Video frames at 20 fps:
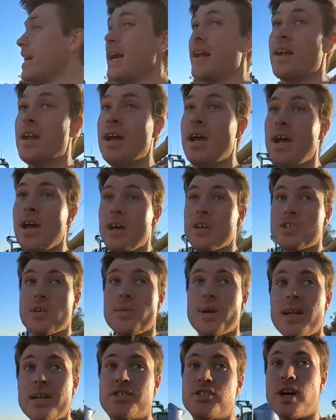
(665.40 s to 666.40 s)
yet. So
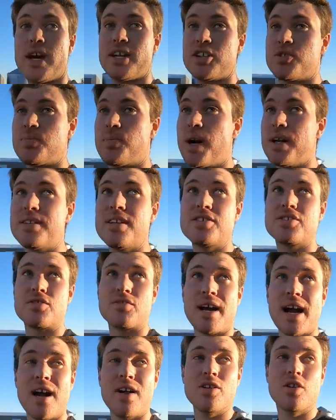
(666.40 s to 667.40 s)
I'm gonna try to spread this
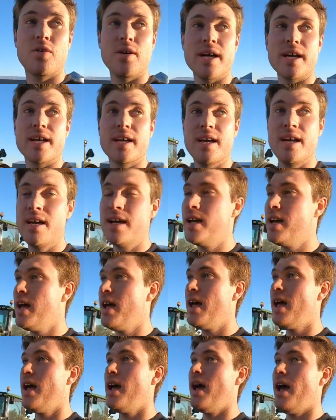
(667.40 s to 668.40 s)
around quick
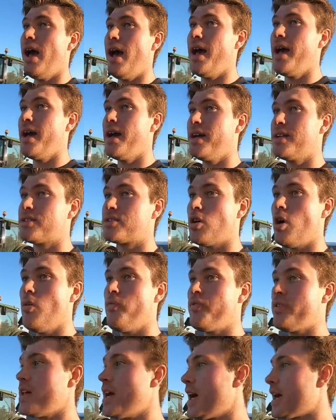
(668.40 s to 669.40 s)
and
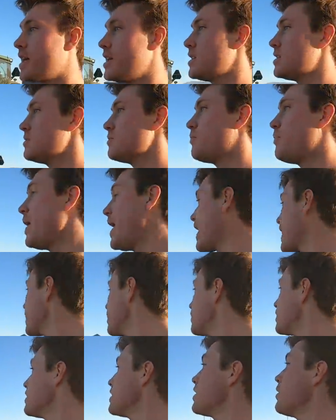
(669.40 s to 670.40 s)
hopefully I can pack
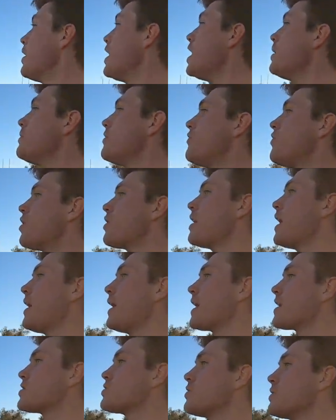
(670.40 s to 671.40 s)
it really well before that
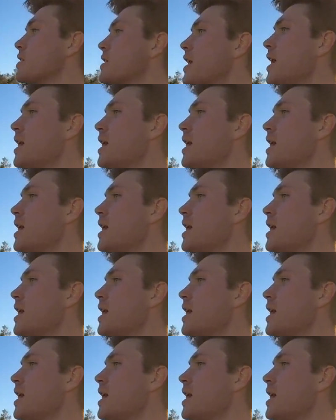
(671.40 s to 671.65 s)
next one